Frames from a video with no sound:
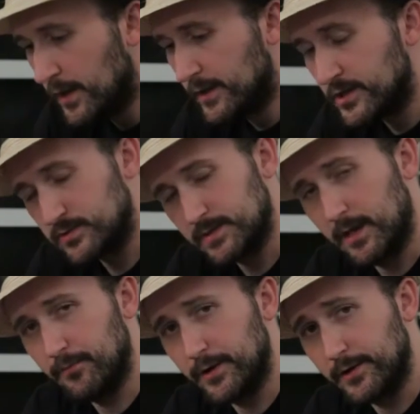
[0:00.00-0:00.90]
this one's
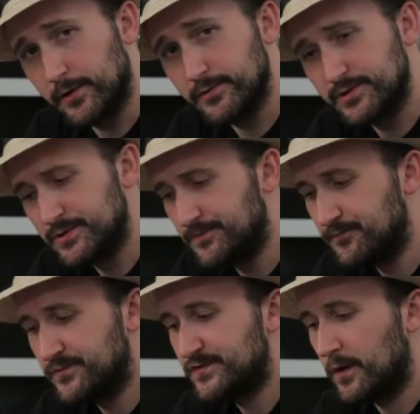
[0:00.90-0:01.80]
getting pretty close.
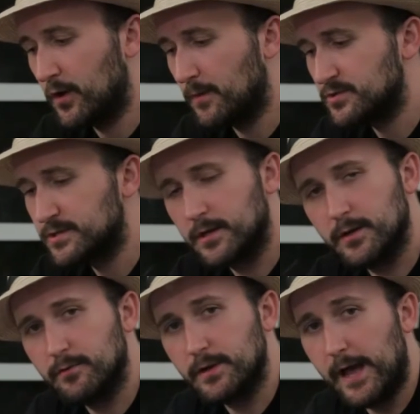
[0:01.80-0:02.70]
So I'm just
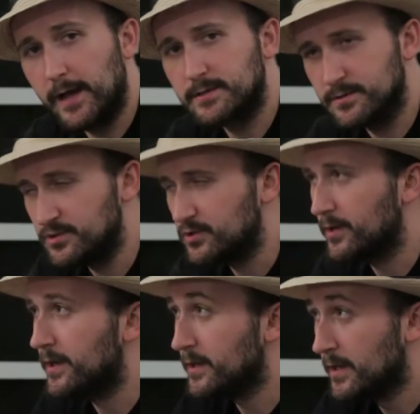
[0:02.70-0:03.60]
going to relax and
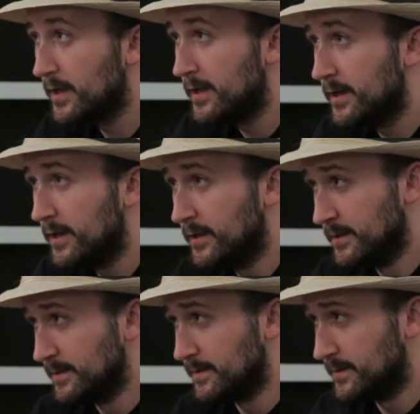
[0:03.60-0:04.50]
enjoy
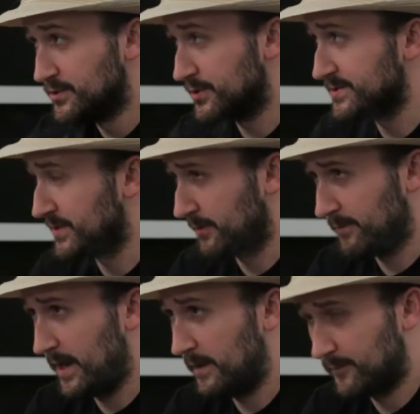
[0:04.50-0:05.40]
the drizzling
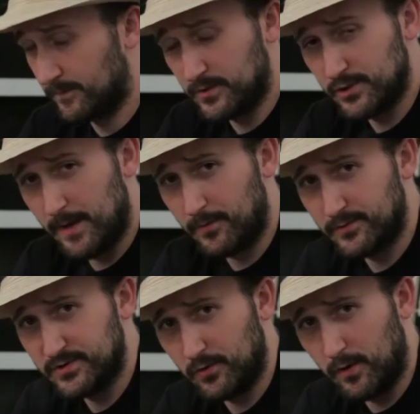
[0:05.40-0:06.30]
rain from the
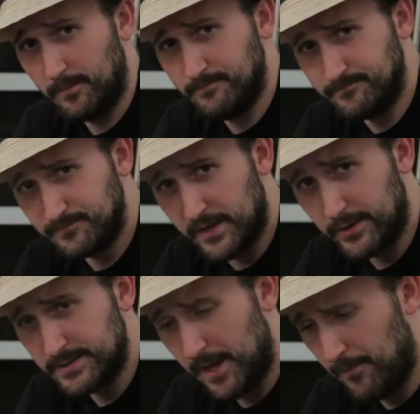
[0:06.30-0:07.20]
tropical storm
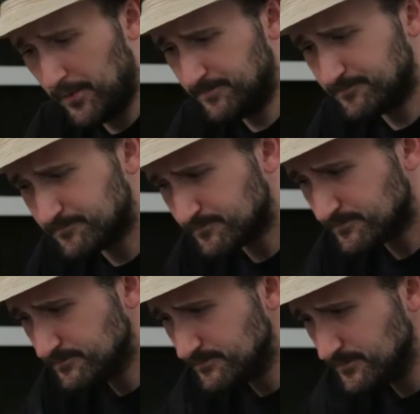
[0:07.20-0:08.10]
here in Tampa,
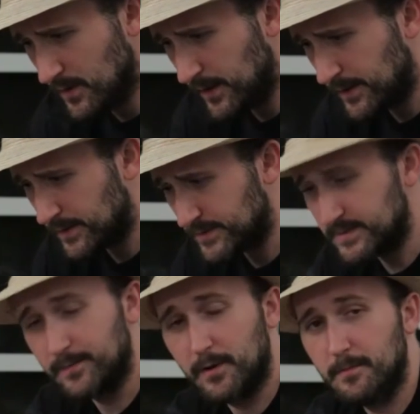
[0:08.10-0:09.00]
and
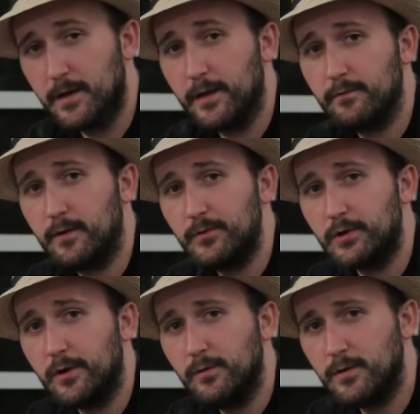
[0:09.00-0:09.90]
sip on my rum
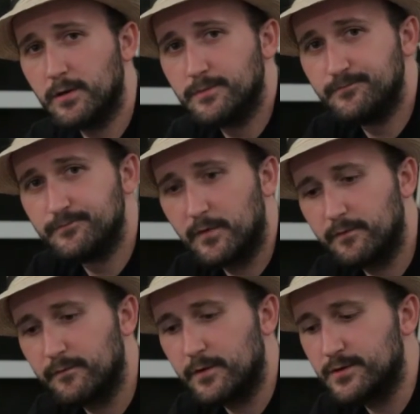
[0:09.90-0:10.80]
and coke
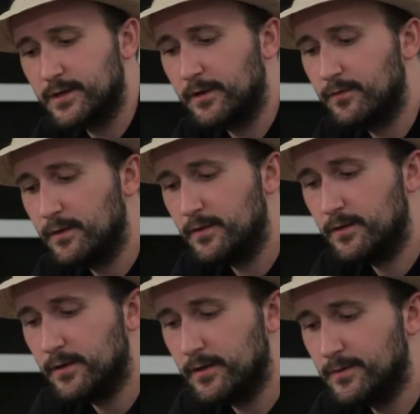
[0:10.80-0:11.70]
and finish out
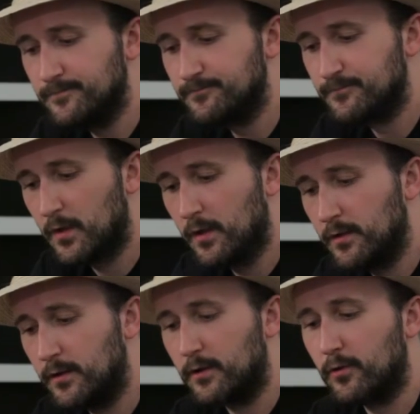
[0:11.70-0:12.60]
the
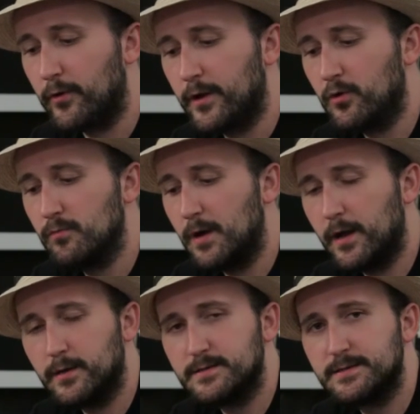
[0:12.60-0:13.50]
La Gloria
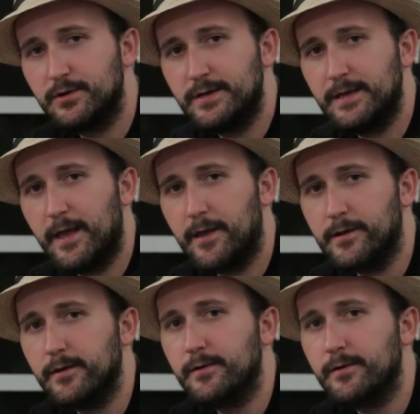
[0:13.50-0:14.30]
Cubana Serie end.